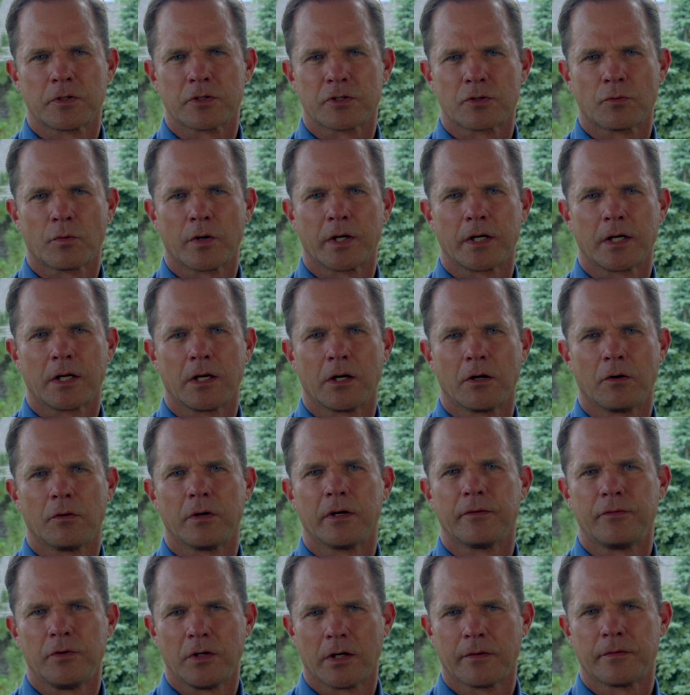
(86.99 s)
is the way to go
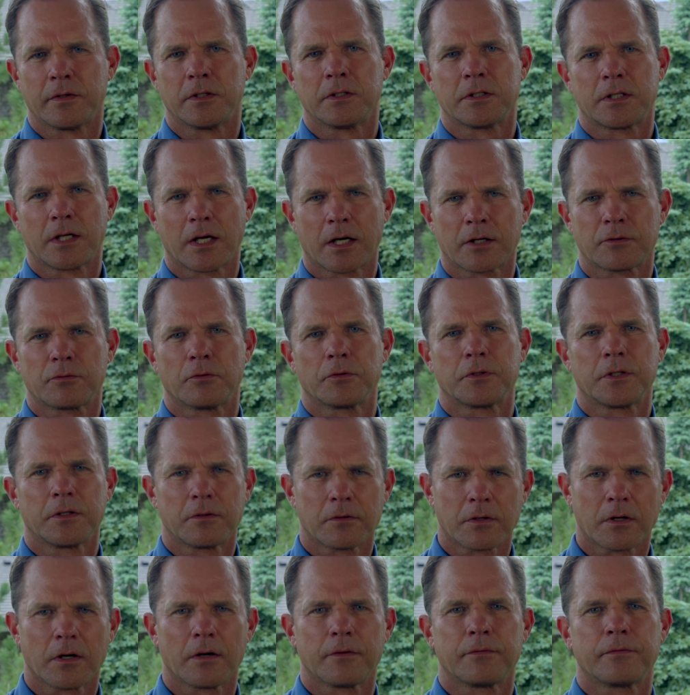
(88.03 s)
if you have an intact
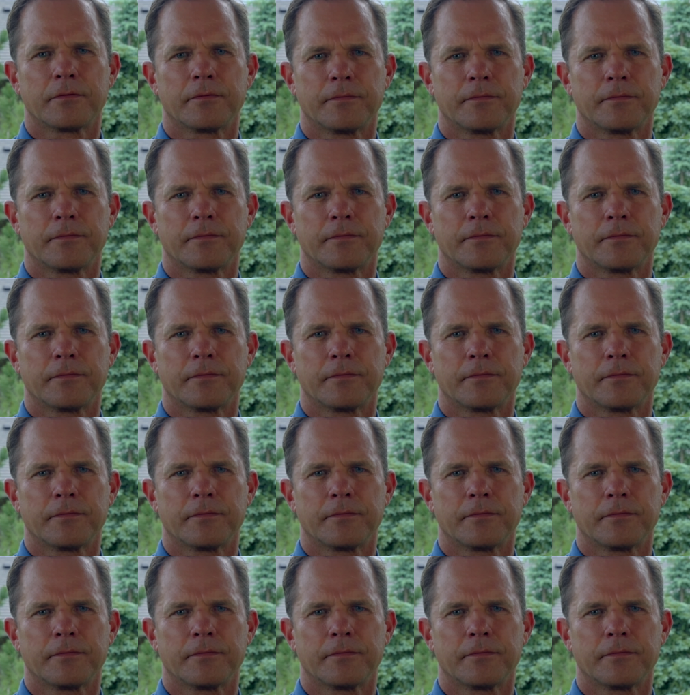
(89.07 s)
rotator cuff.